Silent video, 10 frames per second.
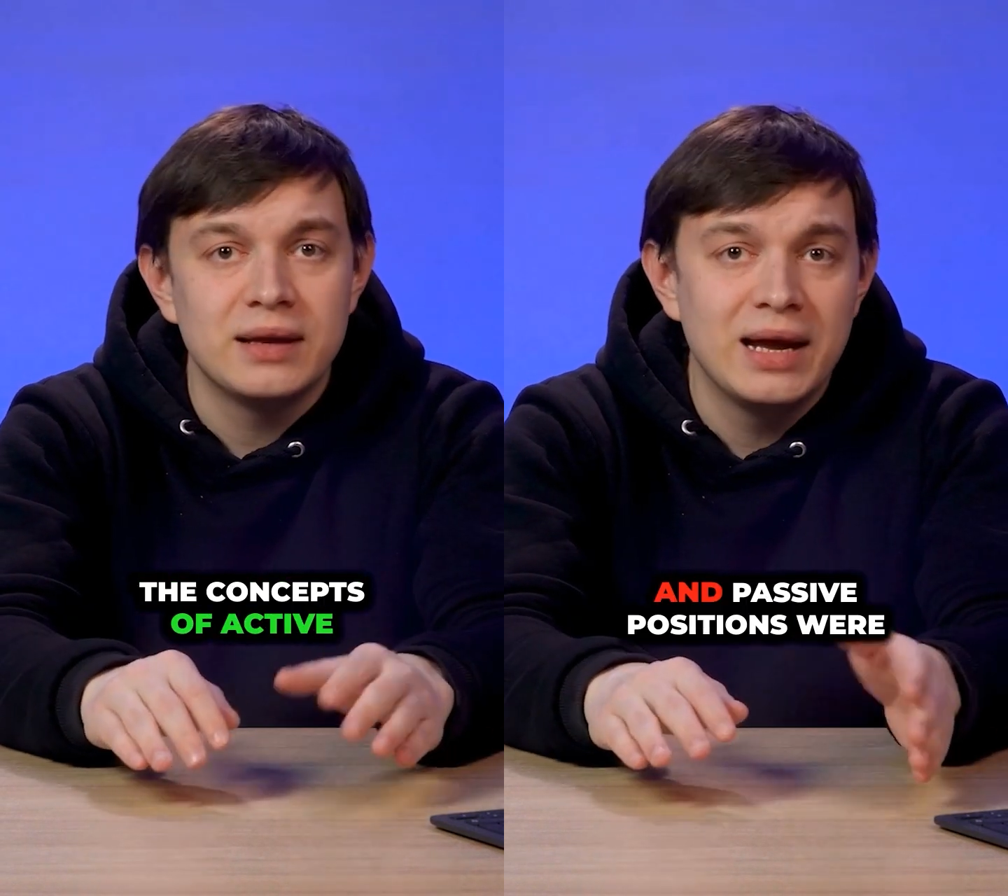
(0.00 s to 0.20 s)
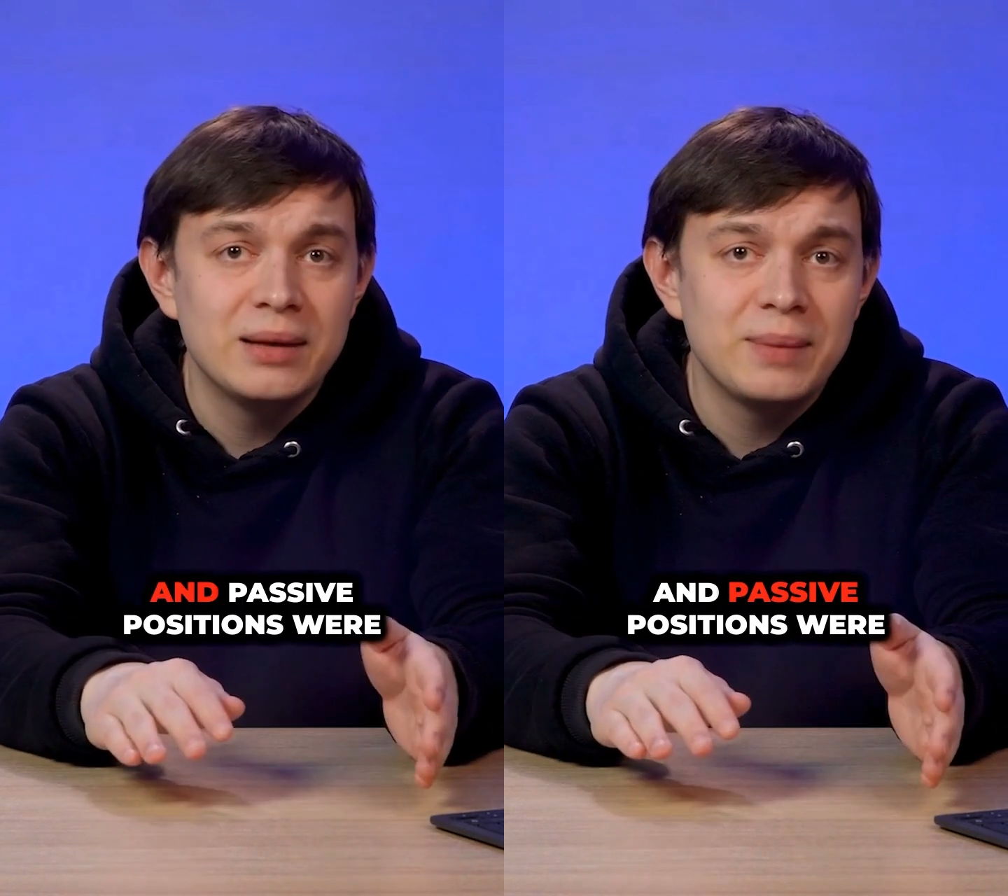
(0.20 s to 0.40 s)

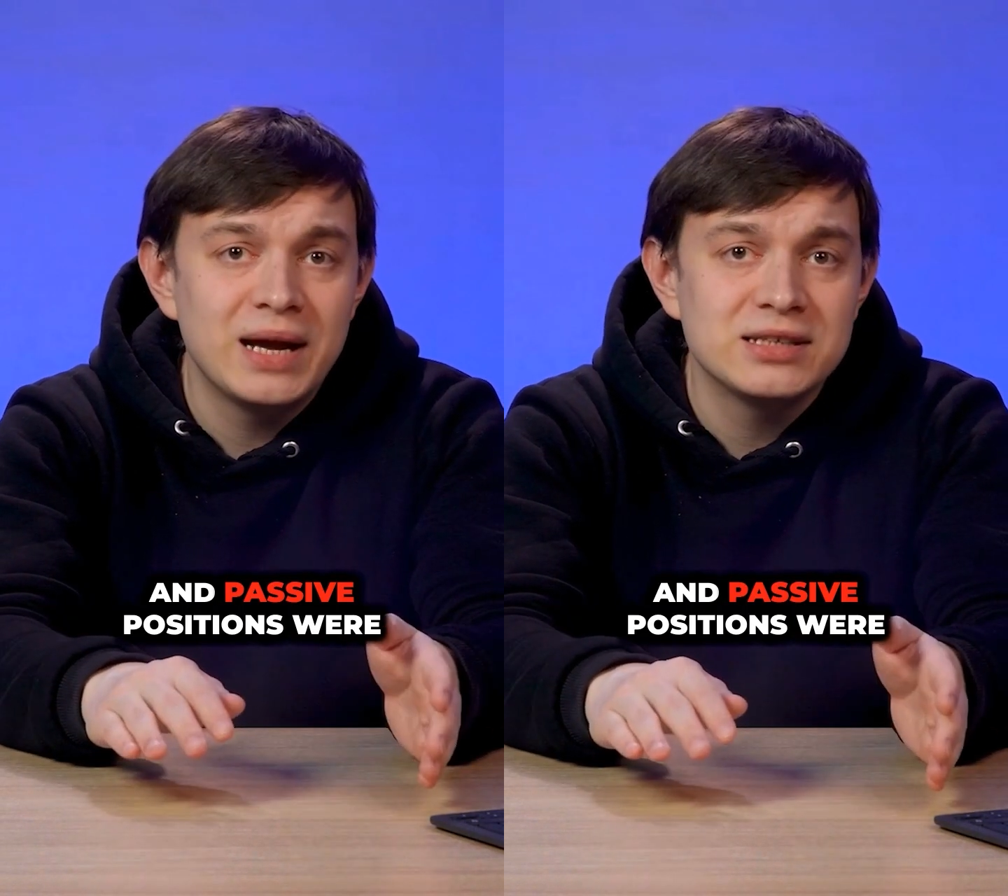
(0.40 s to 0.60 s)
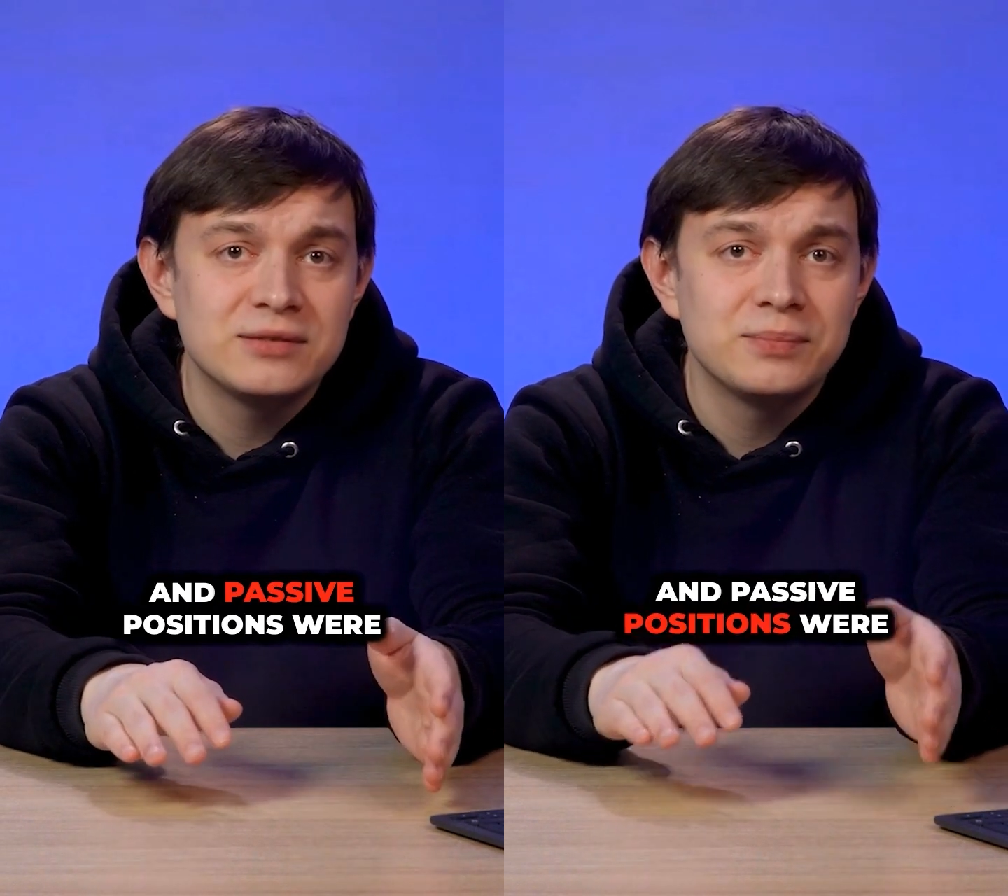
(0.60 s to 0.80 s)
and
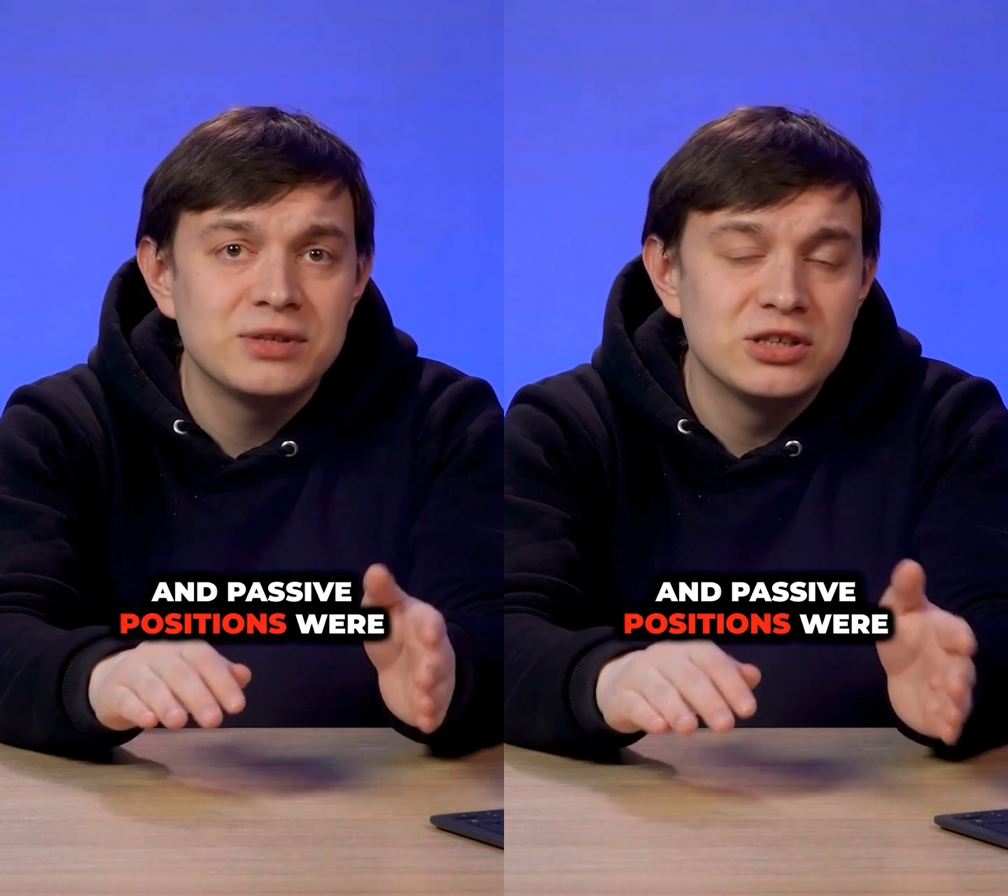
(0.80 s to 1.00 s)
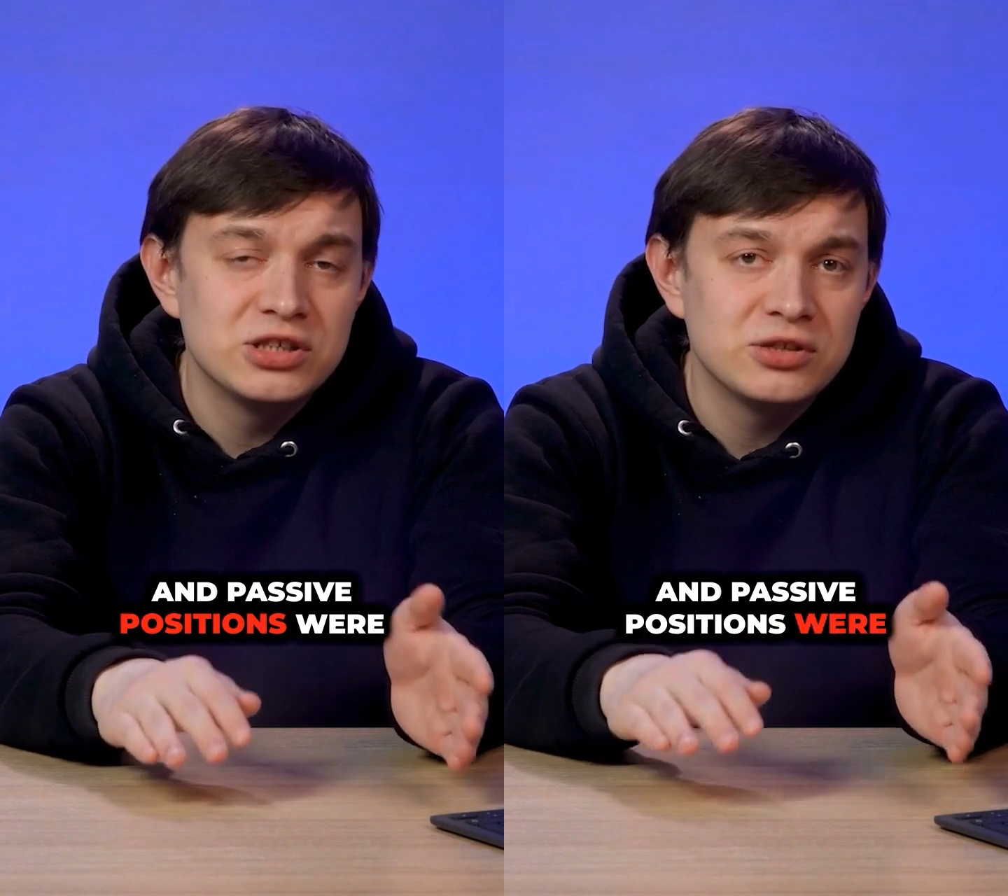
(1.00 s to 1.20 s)
passive
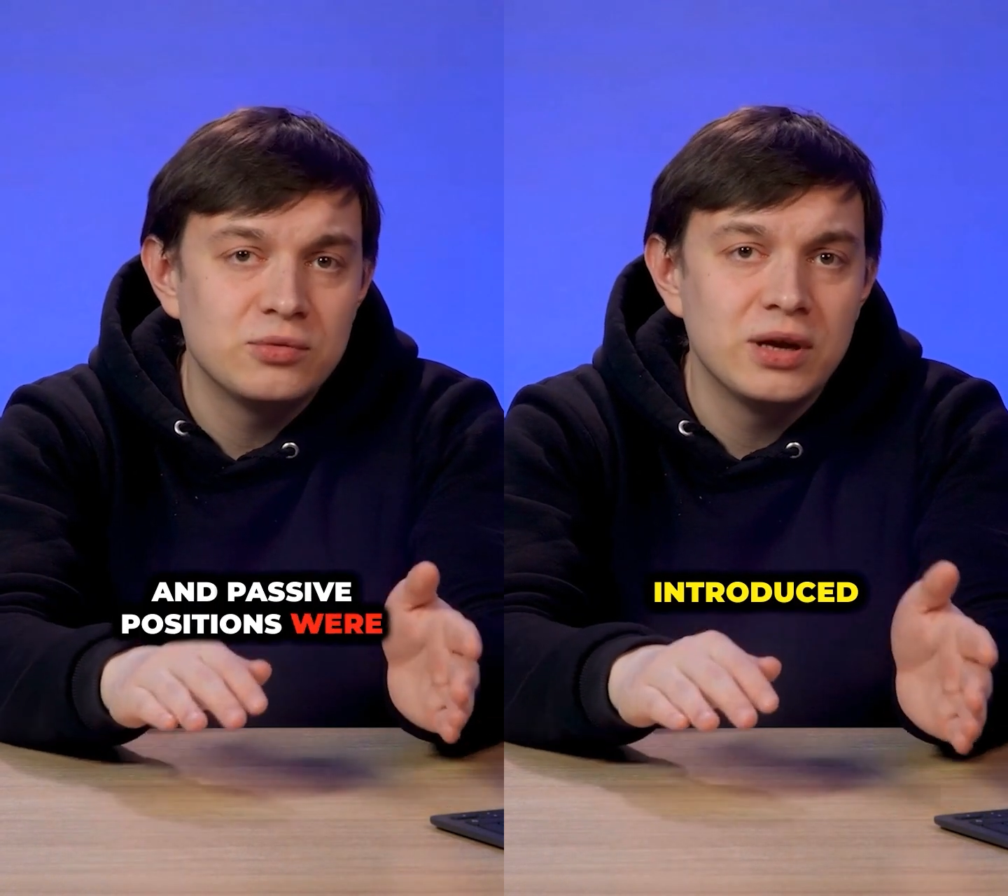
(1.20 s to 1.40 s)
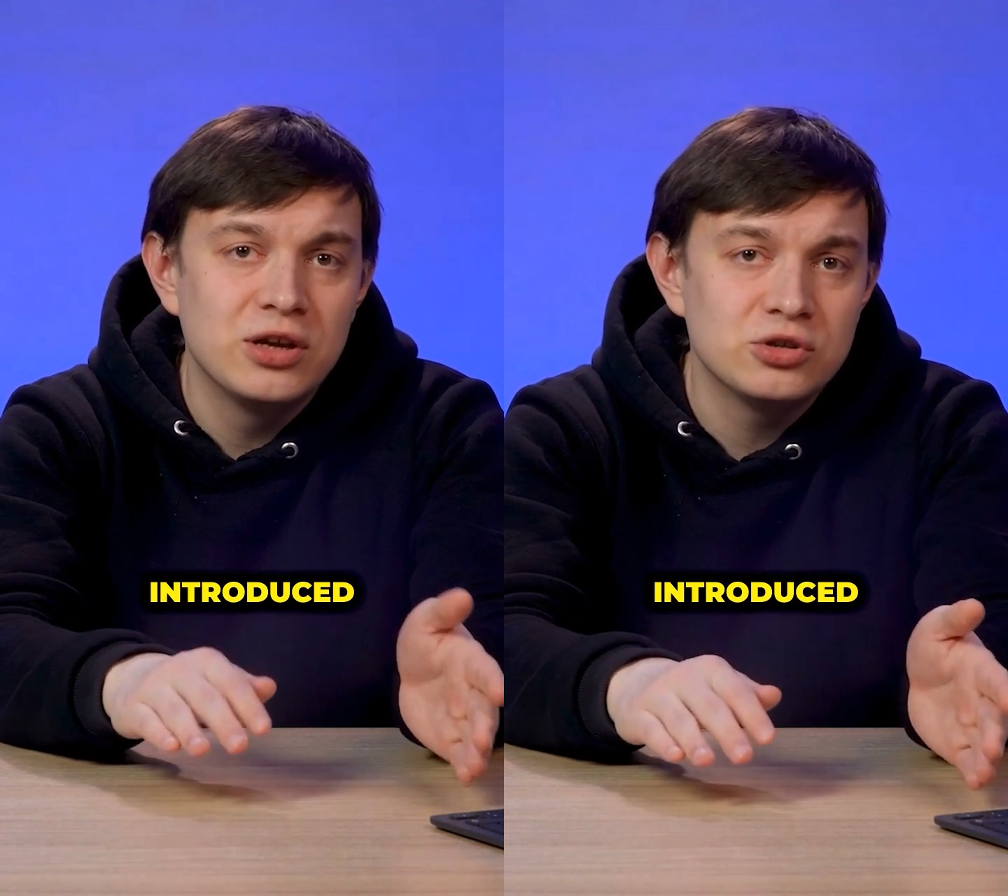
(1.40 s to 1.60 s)
positions
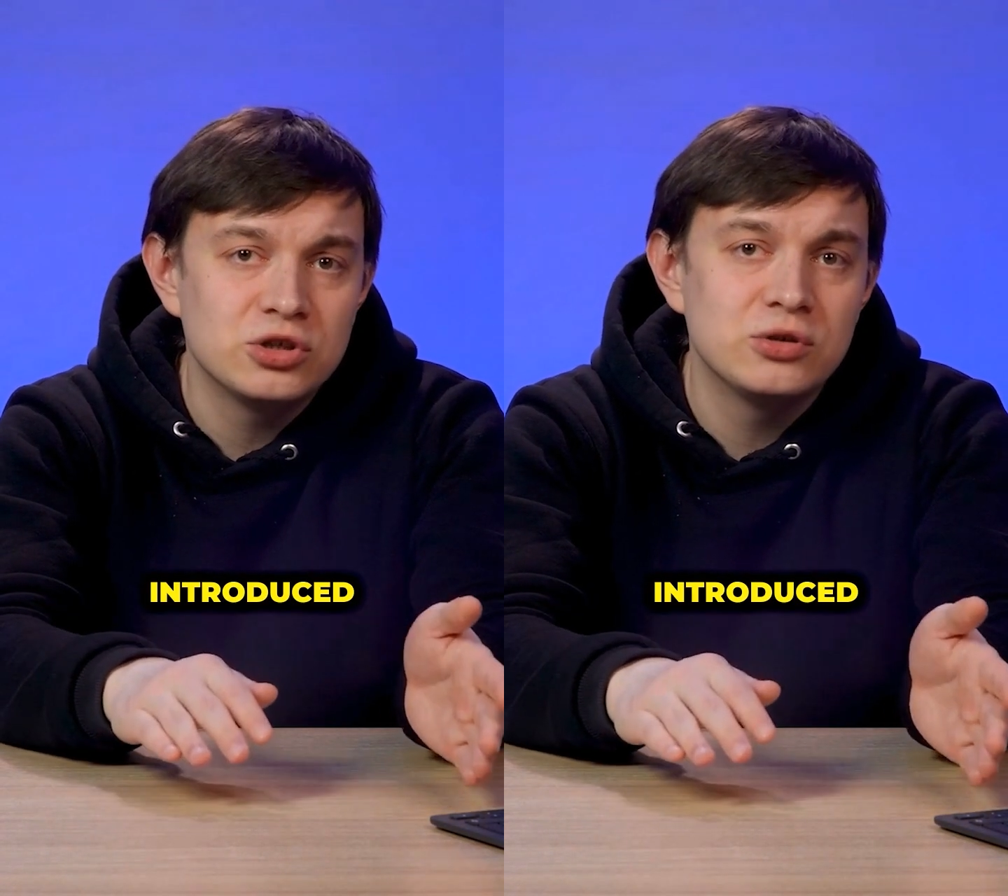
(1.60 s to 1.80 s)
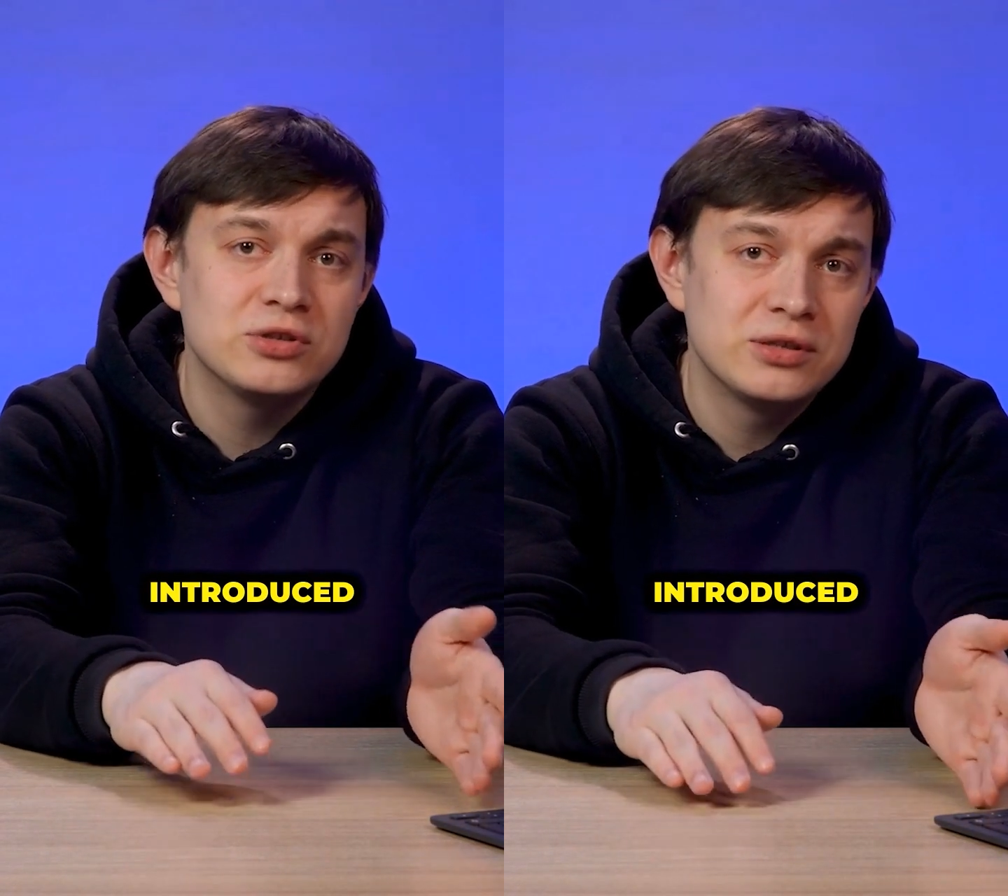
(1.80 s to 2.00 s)
were
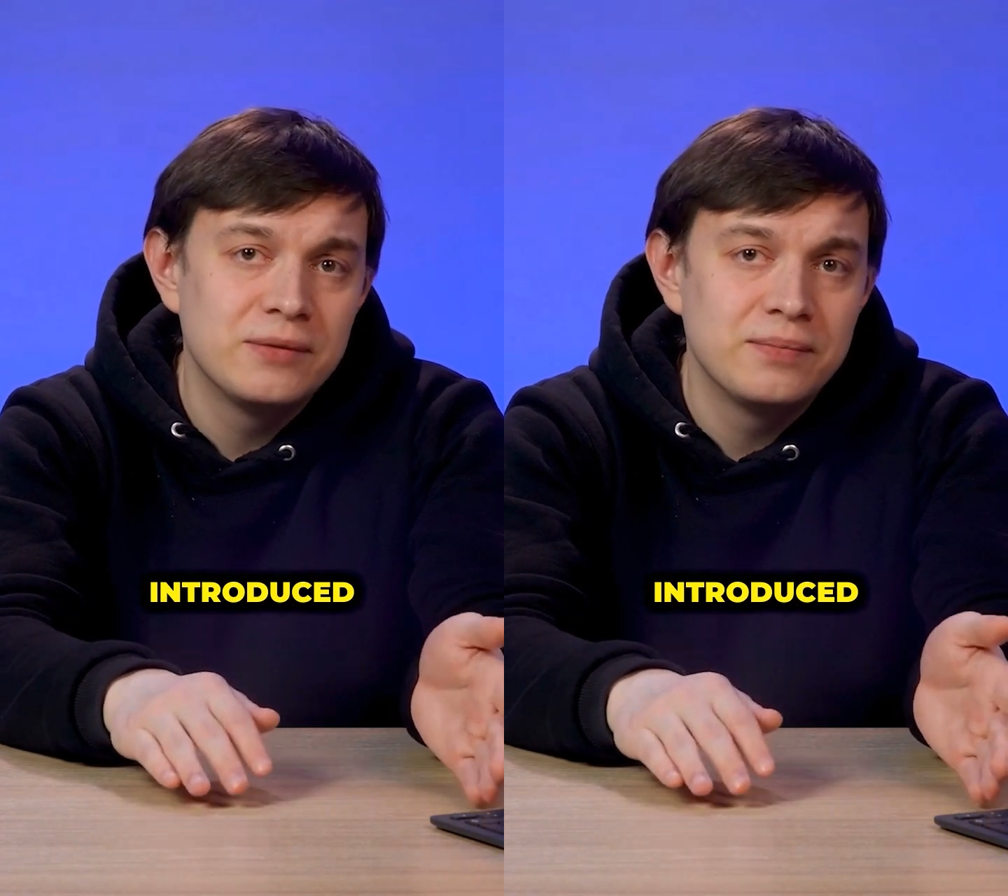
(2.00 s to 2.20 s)
introduced.